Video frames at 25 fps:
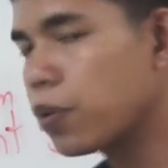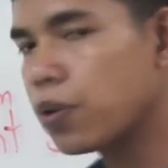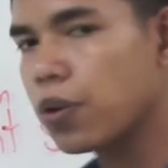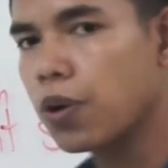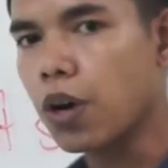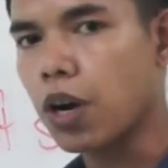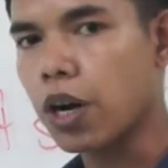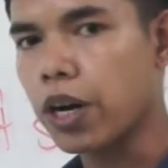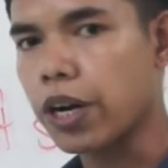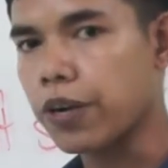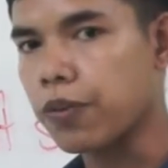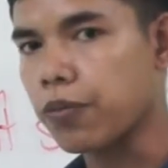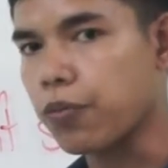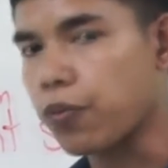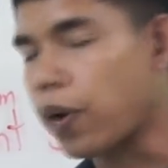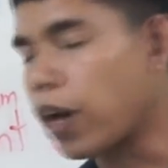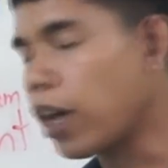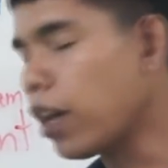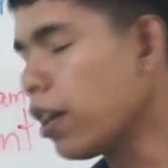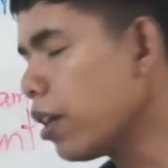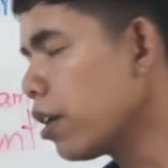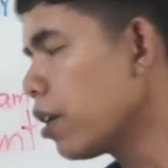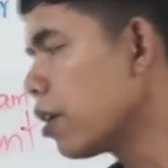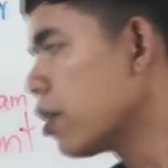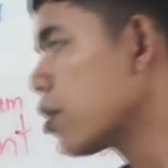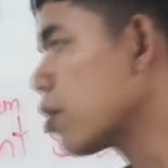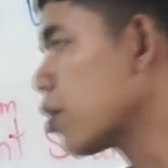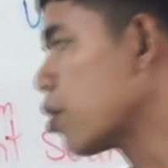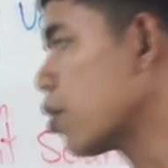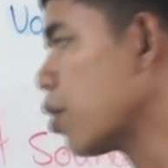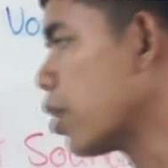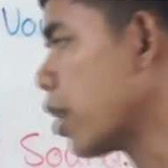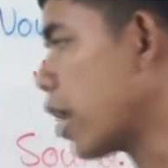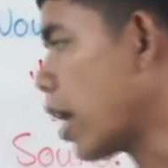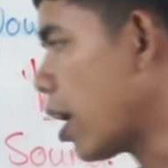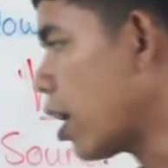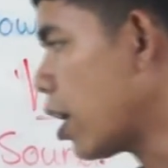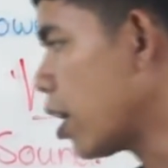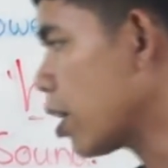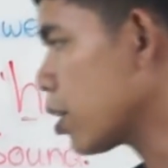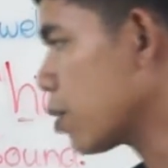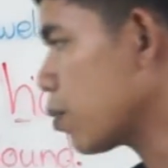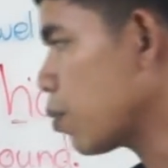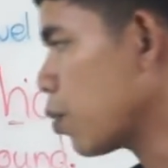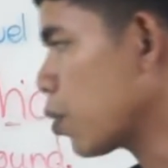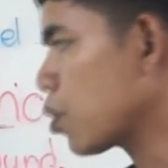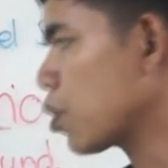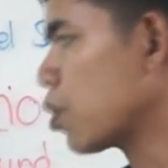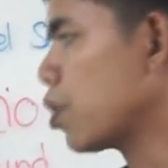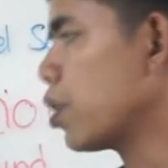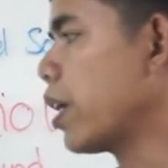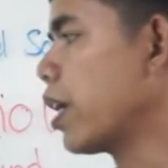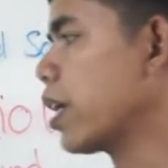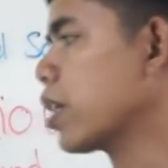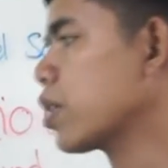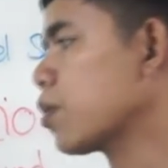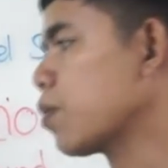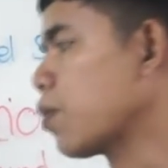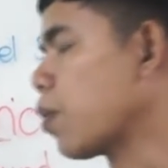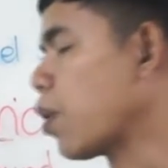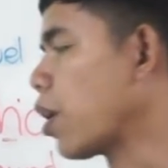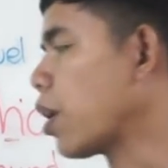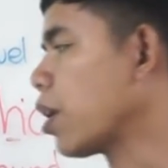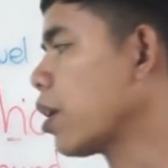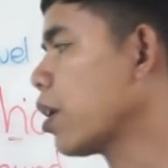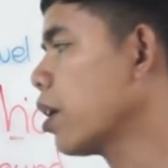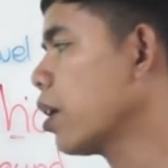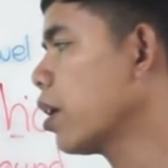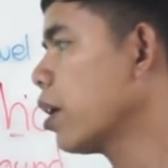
you got it well. So now let's move to the next one.